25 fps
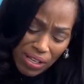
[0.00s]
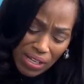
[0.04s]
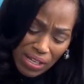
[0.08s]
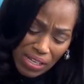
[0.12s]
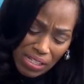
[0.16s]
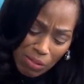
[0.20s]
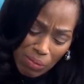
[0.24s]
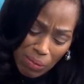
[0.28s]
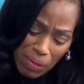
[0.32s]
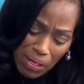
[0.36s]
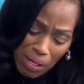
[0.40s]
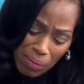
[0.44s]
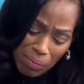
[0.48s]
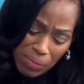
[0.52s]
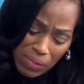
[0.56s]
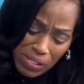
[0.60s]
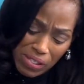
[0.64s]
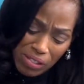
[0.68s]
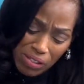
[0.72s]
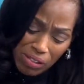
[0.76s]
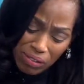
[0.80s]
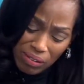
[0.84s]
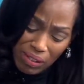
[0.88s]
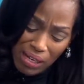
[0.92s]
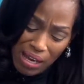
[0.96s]
think it's been up
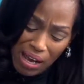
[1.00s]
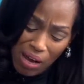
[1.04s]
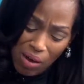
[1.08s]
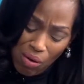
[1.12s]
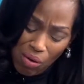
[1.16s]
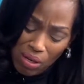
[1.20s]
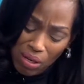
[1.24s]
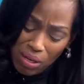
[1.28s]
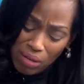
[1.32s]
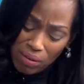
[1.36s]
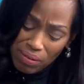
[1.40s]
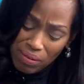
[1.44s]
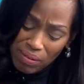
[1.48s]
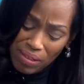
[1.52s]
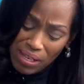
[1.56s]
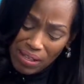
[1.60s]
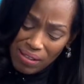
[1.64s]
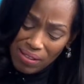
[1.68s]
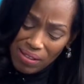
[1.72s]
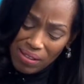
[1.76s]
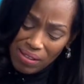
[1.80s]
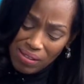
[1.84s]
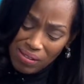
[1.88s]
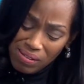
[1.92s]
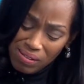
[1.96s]
until now
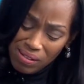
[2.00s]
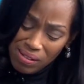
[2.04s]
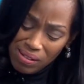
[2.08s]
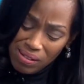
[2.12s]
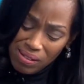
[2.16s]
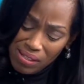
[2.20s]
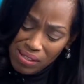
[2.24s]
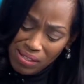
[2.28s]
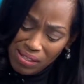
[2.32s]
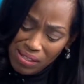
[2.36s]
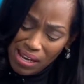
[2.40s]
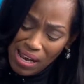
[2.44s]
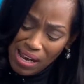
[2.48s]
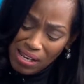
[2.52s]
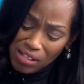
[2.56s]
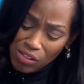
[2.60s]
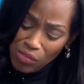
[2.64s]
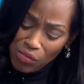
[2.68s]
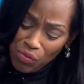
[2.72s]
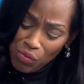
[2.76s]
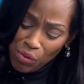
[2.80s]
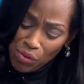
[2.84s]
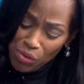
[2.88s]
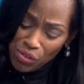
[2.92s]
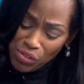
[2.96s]
that this
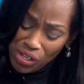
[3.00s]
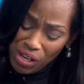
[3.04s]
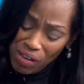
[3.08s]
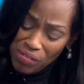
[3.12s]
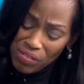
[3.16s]
task force,